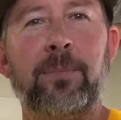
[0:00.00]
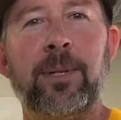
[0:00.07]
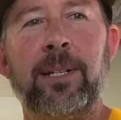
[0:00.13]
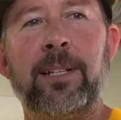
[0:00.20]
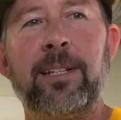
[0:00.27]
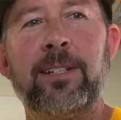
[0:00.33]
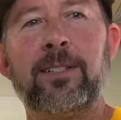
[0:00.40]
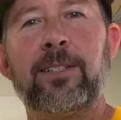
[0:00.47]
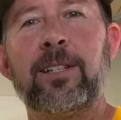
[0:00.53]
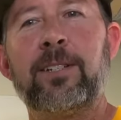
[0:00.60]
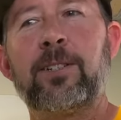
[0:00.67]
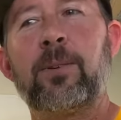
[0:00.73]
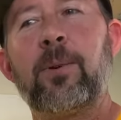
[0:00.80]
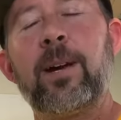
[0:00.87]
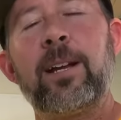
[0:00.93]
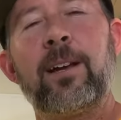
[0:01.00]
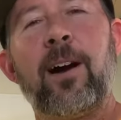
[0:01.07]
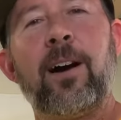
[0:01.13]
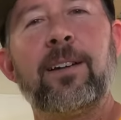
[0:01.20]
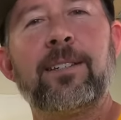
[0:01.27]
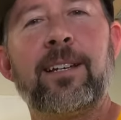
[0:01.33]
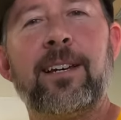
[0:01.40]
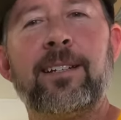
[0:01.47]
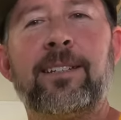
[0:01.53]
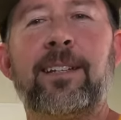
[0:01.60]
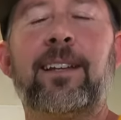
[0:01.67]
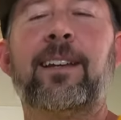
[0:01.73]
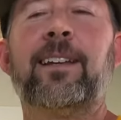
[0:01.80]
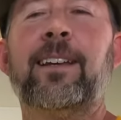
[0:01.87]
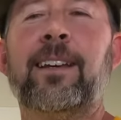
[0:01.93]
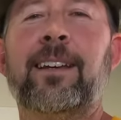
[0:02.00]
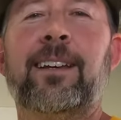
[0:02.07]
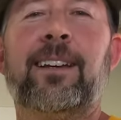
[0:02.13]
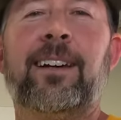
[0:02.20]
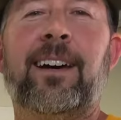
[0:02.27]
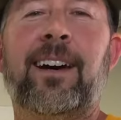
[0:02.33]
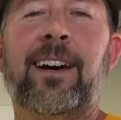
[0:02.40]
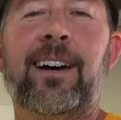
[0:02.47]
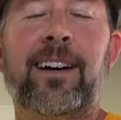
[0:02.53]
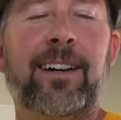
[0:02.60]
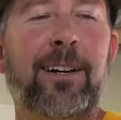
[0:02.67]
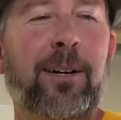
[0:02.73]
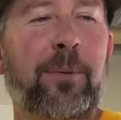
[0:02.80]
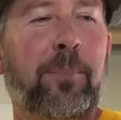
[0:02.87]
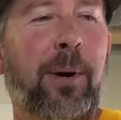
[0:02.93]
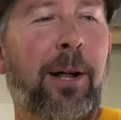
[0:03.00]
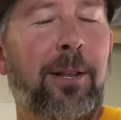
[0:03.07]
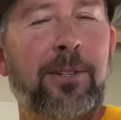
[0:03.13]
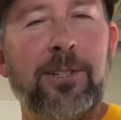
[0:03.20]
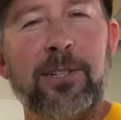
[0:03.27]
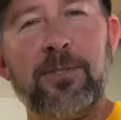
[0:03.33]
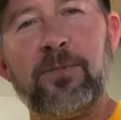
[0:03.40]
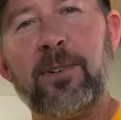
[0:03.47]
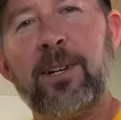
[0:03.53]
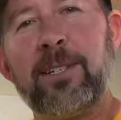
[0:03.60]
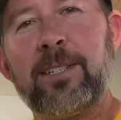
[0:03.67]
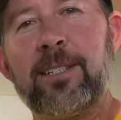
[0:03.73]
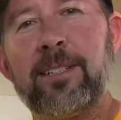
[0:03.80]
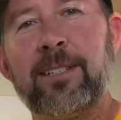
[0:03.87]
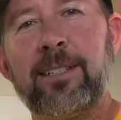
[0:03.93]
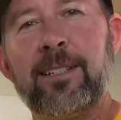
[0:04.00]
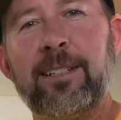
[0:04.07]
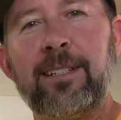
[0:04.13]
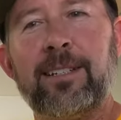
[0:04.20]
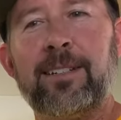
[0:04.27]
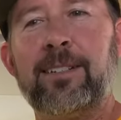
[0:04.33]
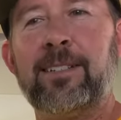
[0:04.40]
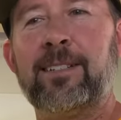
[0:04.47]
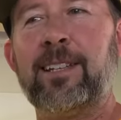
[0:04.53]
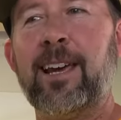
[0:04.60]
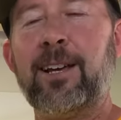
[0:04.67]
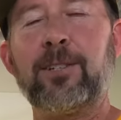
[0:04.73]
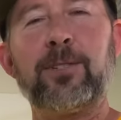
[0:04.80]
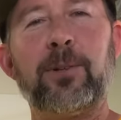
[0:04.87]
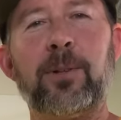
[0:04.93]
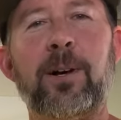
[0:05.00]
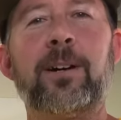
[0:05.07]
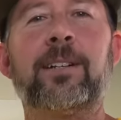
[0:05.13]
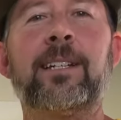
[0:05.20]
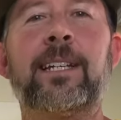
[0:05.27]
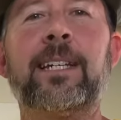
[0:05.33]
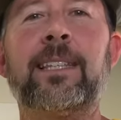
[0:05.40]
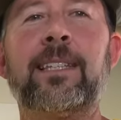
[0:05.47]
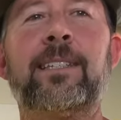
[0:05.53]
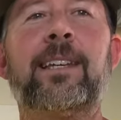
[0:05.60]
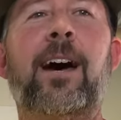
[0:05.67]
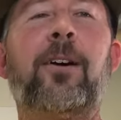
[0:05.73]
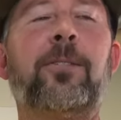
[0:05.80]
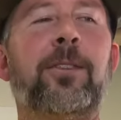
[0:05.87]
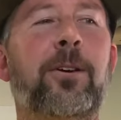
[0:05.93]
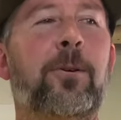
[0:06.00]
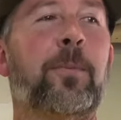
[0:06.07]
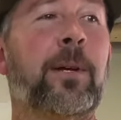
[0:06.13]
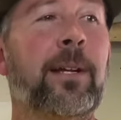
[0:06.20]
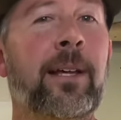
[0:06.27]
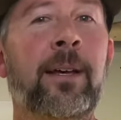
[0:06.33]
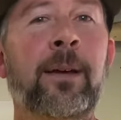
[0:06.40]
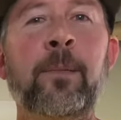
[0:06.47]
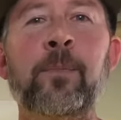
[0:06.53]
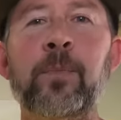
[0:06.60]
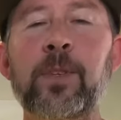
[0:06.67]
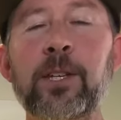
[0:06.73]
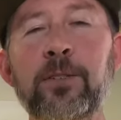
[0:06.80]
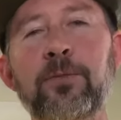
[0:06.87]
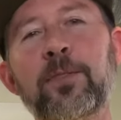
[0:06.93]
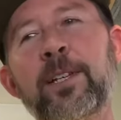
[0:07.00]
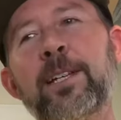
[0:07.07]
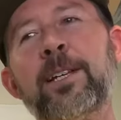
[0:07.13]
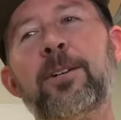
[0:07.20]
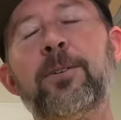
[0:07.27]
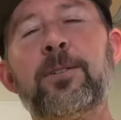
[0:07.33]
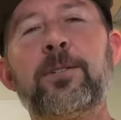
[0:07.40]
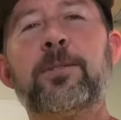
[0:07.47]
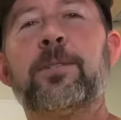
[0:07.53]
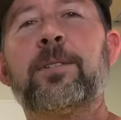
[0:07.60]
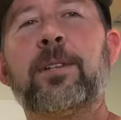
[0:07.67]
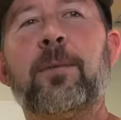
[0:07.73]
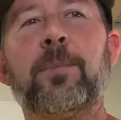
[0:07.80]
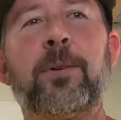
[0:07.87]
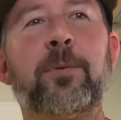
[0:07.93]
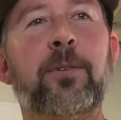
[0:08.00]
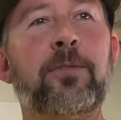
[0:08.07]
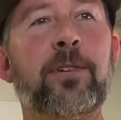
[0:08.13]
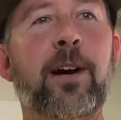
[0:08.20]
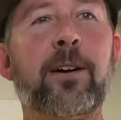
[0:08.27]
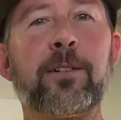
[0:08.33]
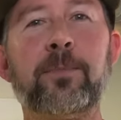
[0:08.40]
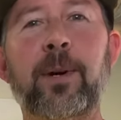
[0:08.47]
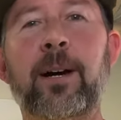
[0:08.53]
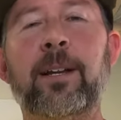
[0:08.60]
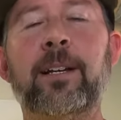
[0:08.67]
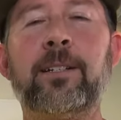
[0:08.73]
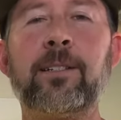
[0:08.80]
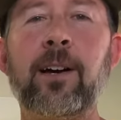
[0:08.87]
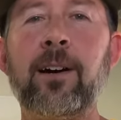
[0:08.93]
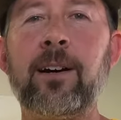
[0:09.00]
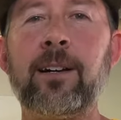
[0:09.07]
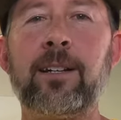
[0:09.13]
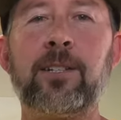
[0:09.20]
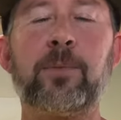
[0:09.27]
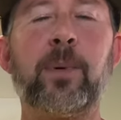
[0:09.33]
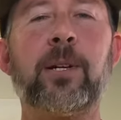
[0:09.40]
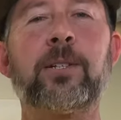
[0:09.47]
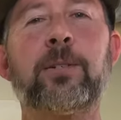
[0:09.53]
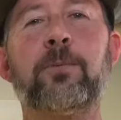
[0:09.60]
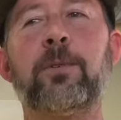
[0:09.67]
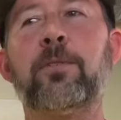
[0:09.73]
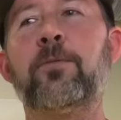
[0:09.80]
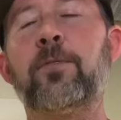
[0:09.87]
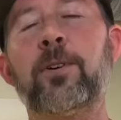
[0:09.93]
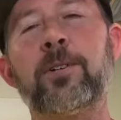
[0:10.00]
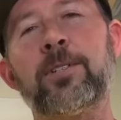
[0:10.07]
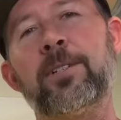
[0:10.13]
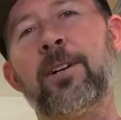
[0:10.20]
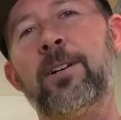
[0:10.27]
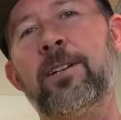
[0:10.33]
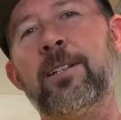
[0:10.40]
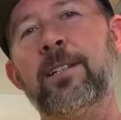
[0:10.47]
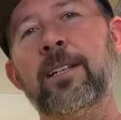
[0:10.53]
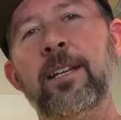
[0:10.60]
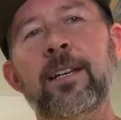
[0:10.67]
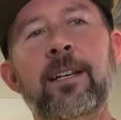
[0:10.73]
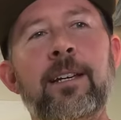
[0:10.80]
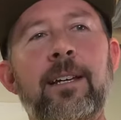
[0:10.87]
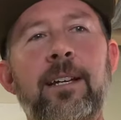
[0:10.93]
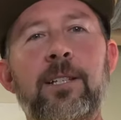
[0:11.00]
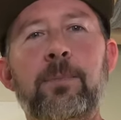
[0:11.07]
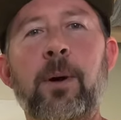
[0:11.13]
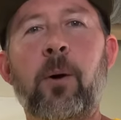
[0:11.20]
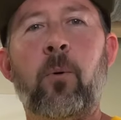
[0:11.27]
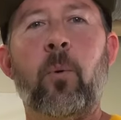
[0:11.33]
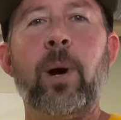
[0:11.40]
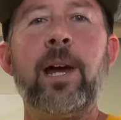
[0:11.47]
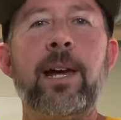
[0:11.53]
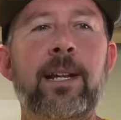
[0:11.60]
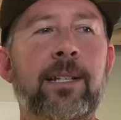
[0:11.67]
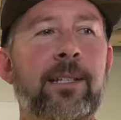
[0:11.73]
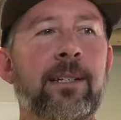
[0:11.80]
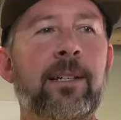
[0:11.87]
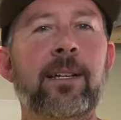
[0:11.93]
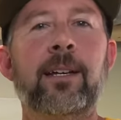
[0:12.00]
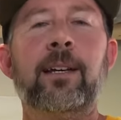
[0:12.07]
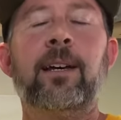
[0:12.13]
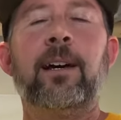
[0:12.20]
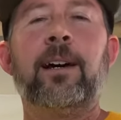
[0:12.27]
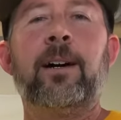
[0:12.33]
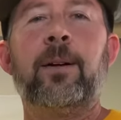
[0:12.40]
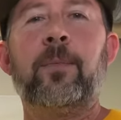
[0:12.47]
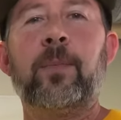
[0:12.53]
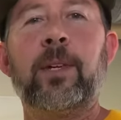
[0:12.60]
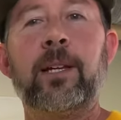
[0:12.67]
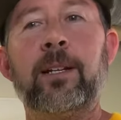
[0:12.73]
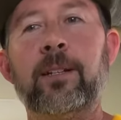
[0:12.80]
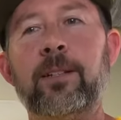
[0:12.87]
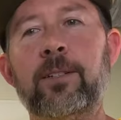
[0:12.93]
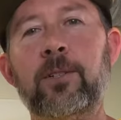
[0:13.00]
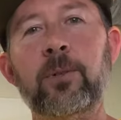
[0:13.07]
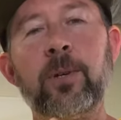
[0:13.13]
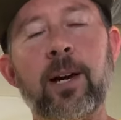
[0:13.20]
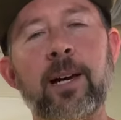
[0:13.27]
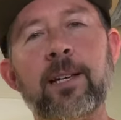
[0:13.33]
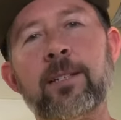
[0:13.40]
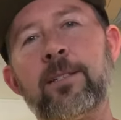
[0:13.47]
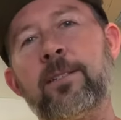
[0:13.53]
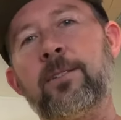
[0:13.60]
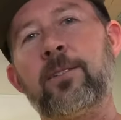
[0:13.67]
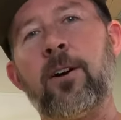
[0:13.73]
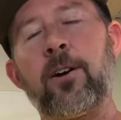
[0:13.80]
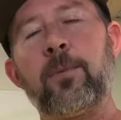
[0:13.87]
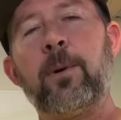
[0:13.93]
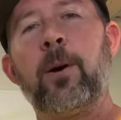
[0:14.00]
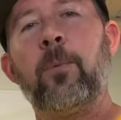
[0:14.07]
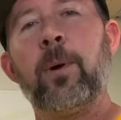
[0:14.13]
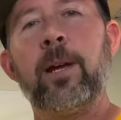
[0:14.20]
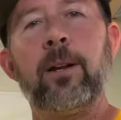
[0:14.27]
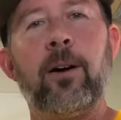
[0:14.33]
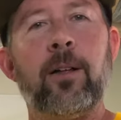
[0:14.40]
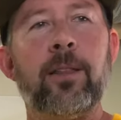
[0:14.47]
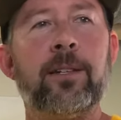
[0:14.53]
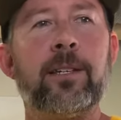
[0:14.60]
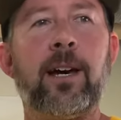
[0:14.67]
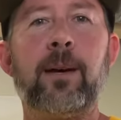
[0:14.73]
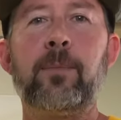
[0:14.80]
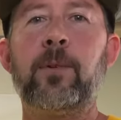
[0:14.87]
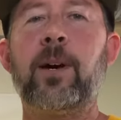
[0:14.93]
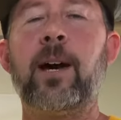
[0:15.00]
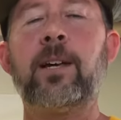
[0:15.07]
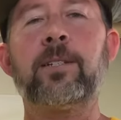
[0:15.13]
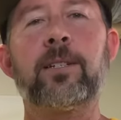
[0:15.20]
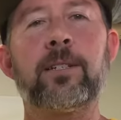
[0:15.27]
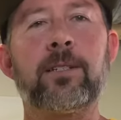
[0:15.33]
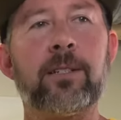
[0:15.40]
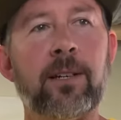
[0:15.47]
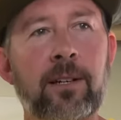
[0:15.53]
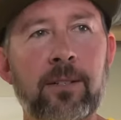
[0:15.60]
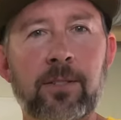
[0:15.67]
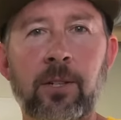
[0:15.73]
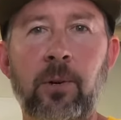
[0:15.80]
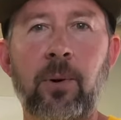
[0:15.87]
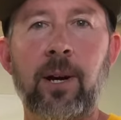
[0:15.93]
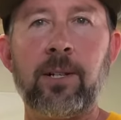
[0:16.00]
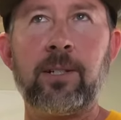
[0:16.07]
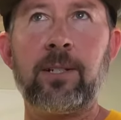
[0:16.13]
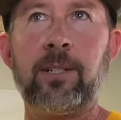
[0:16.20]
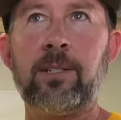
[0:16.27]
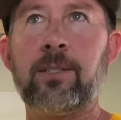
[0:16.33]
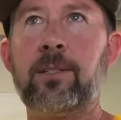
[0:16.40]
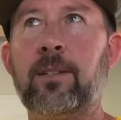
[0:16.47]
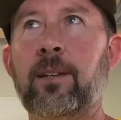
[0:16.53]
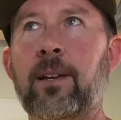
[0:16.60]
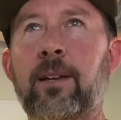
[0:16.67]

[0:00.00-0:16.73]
But it's great content, and apologies for us to take so long to get this out there. But this video is something we've talked about a ton, especially when we first started. It's about weight, and you guys talk about weight all the time. You ask us tons of questions.